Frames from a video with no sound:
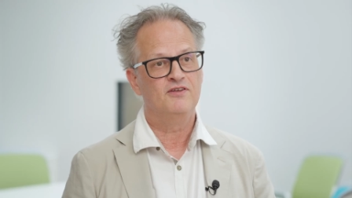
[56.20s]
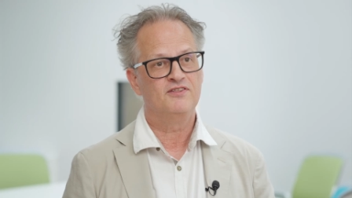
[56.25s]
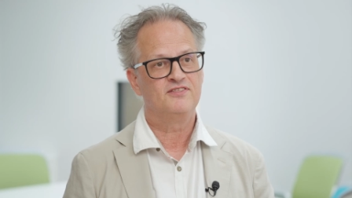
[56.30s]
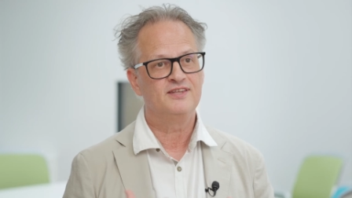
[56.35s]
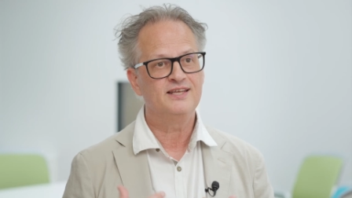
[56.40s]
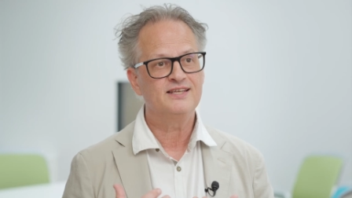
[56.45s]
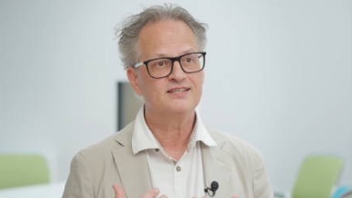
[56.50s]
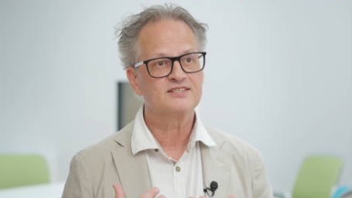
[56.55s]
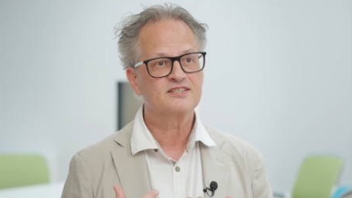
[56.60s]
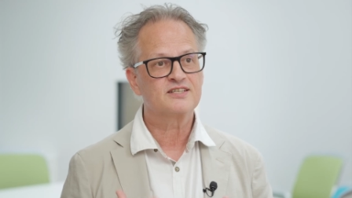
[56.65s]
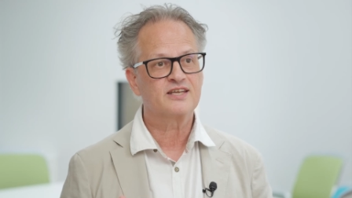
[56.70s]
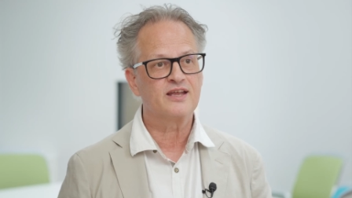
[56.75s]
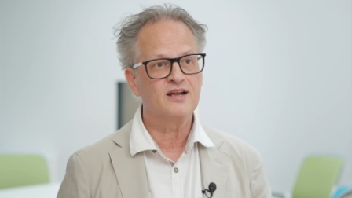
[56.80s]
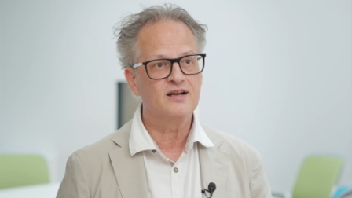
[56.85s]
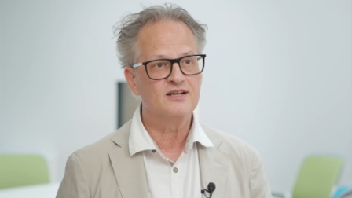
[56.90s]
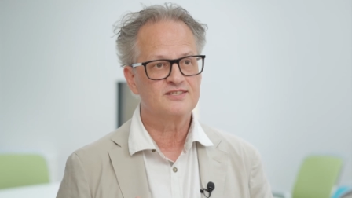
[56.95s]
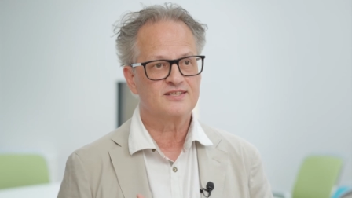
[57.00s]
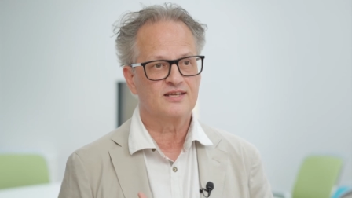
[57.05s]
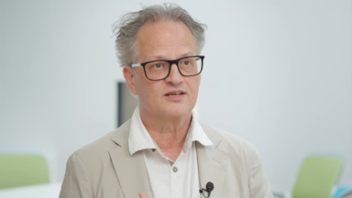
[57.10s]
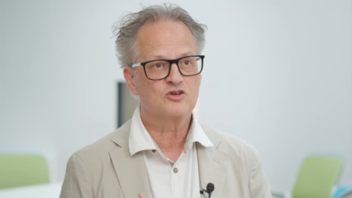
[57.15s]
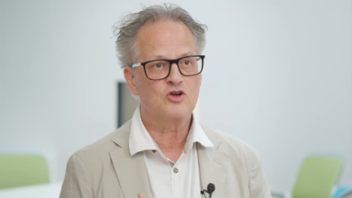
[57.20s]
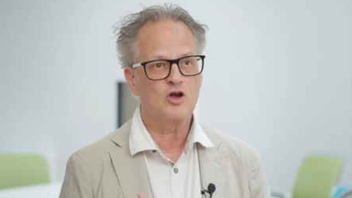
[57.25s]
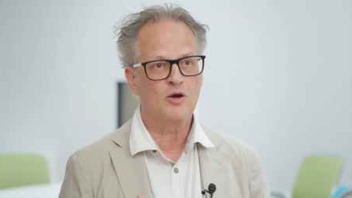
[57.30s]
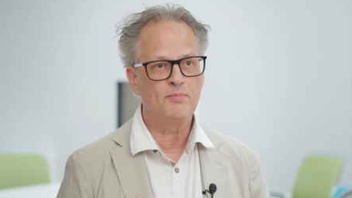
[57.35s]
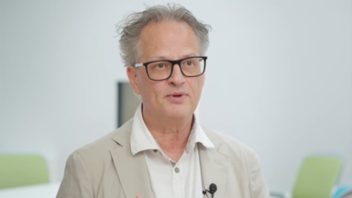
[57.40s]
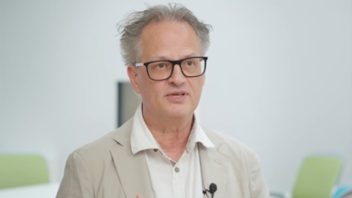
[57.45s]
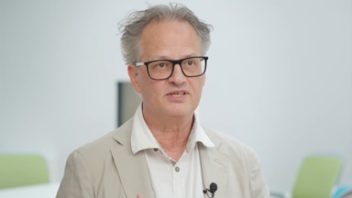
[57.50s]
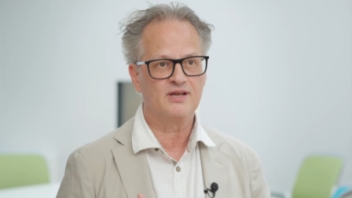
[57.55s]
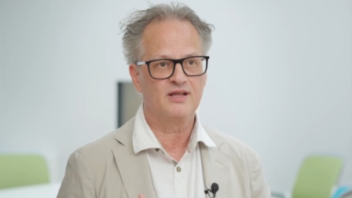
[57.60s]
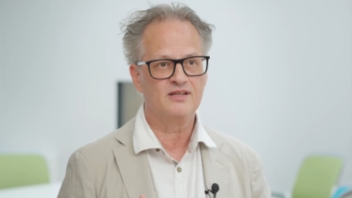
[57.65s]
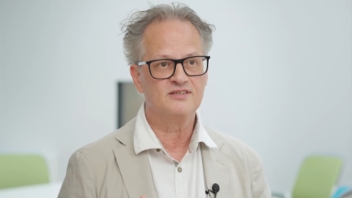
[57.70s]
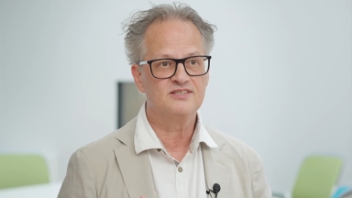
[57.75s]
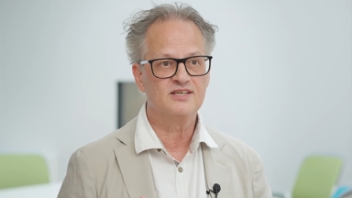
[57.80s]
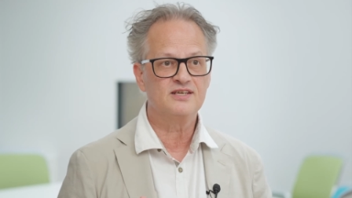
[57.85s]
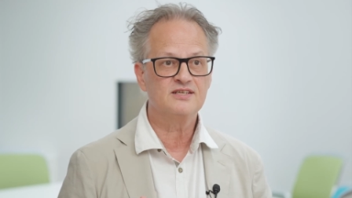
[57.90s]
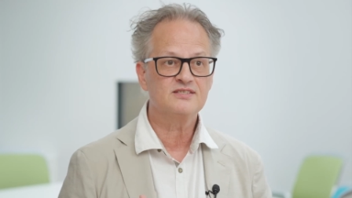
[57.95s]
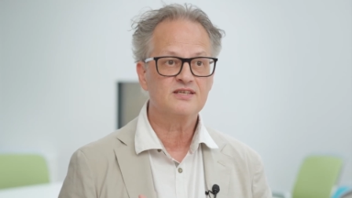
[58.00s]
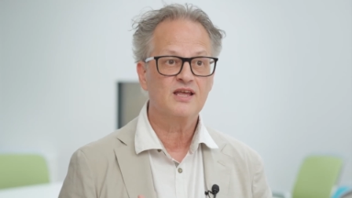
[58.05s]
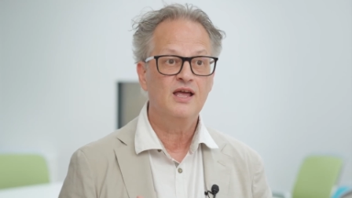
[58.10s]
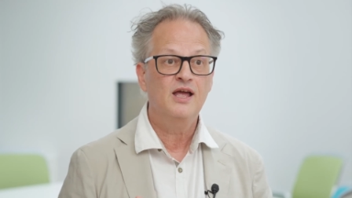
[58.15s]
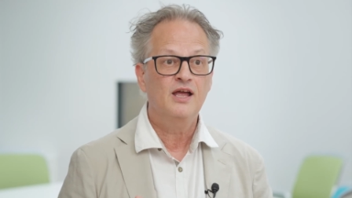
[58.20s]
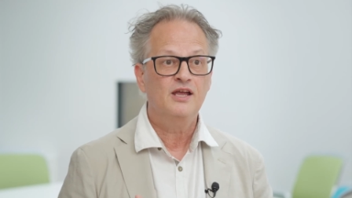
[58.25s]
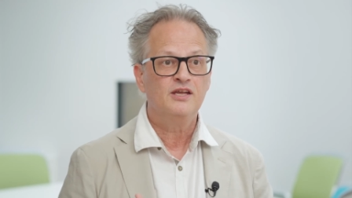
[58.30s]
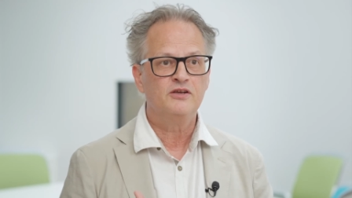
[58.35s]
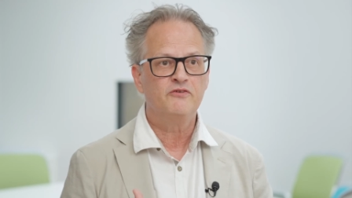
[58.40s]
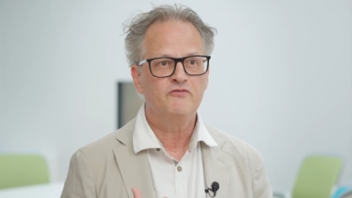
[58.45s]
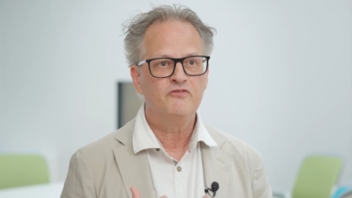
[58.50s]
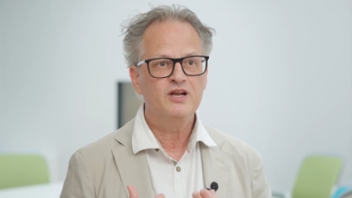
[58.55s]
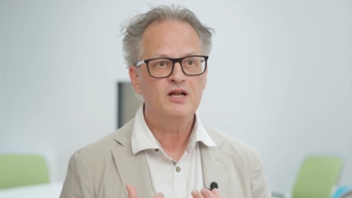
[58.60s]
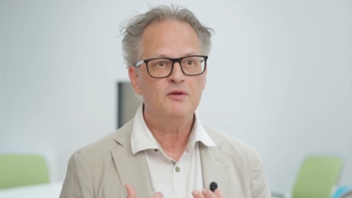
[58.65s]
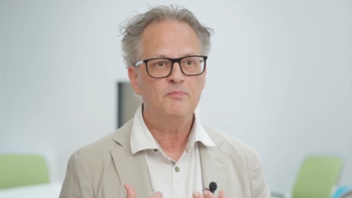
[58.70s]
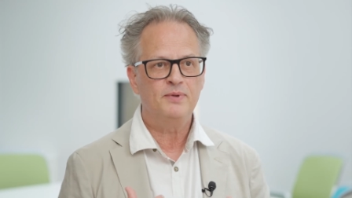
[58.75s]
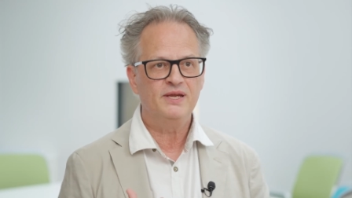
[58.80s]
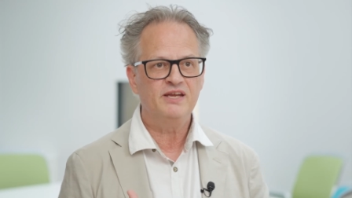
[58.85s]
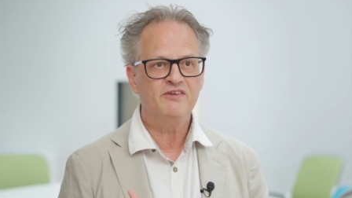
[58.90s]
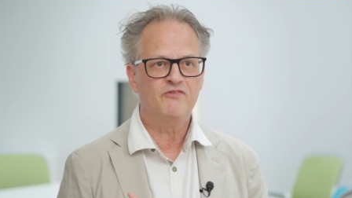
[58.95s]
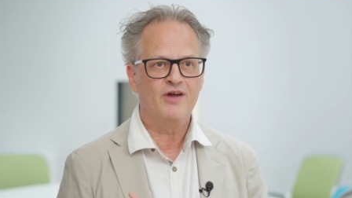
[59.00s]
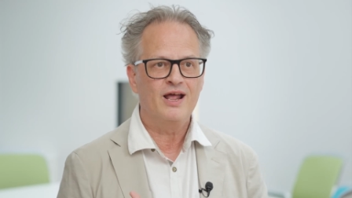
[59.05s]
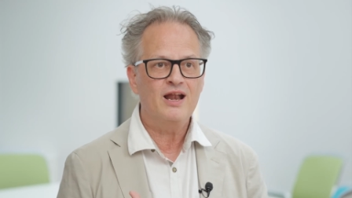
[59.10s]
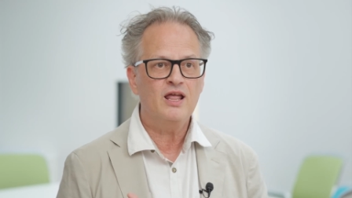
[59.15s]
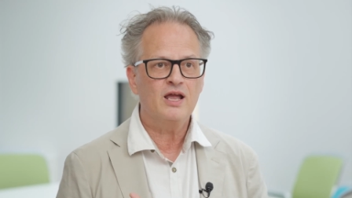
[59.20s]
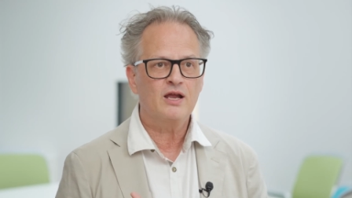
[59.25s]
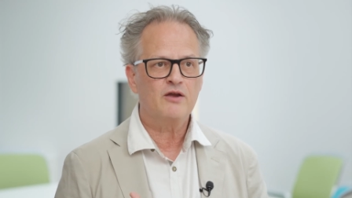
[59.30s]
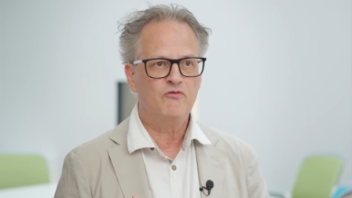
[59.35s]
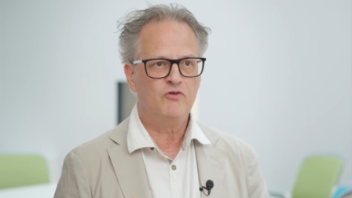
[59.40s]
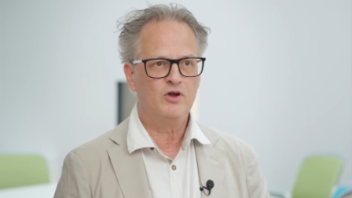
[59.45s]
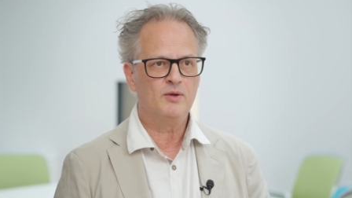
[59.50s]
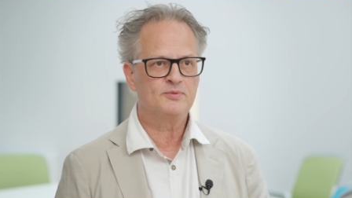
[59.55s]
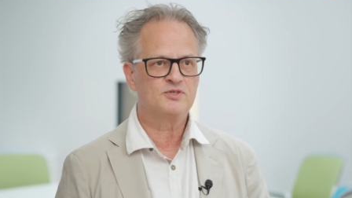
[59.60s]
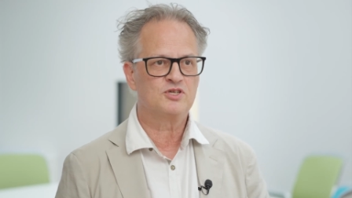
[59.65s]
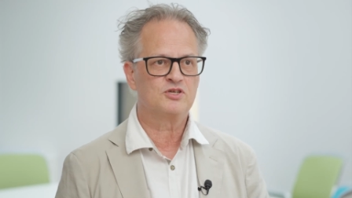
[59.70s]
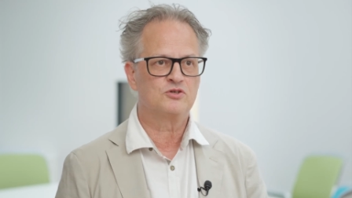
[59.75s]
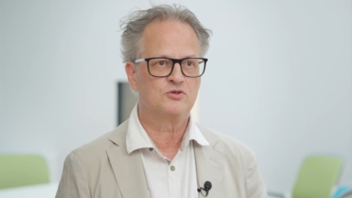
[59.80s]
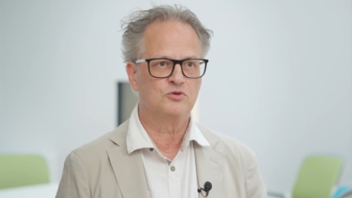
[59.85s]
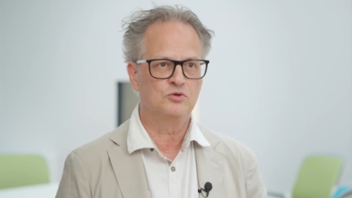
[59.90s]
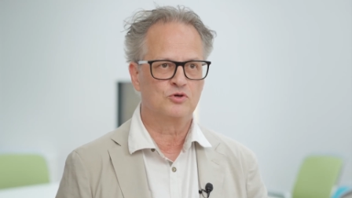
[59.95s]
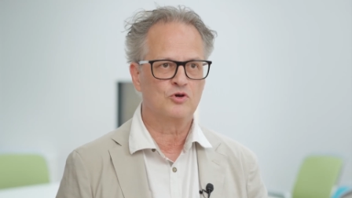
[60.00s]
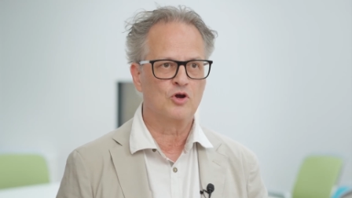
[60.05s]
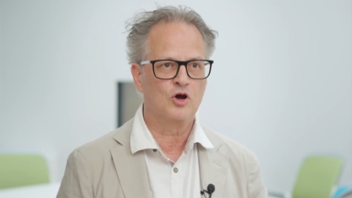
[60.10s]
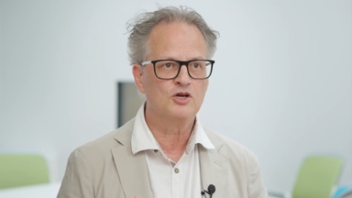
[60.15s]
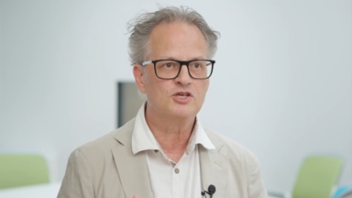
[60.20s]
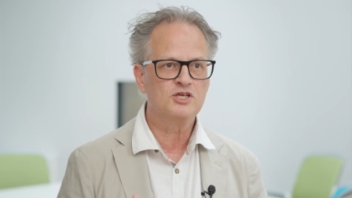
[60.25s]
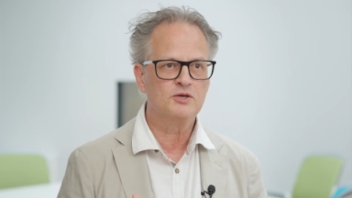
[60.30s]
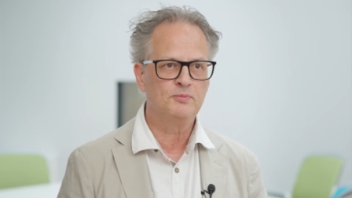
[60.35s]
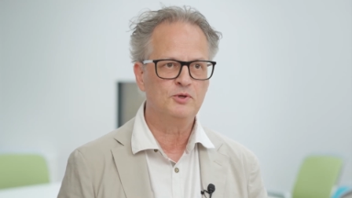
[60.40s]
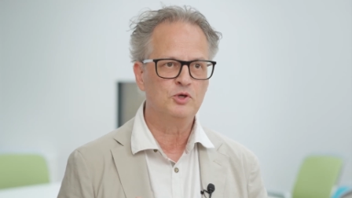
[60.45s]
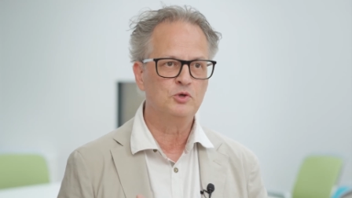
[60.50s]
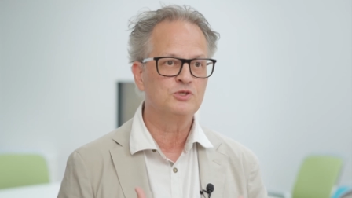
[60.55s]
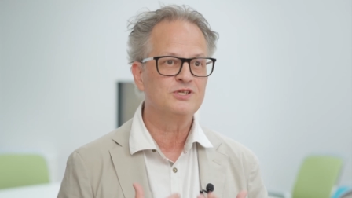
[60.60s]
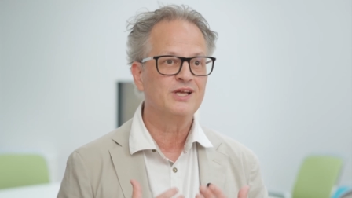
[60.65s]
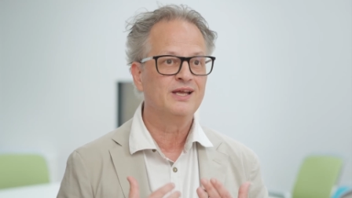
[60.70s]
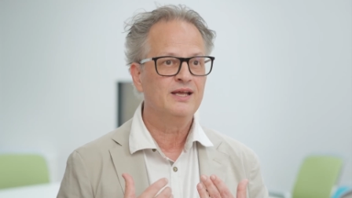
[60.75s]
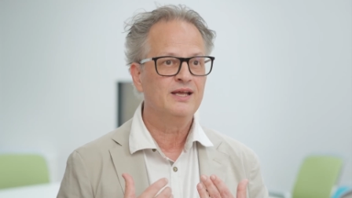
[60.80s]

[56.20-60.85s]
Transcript: With these skills and competencies, you will be well equipped to contribute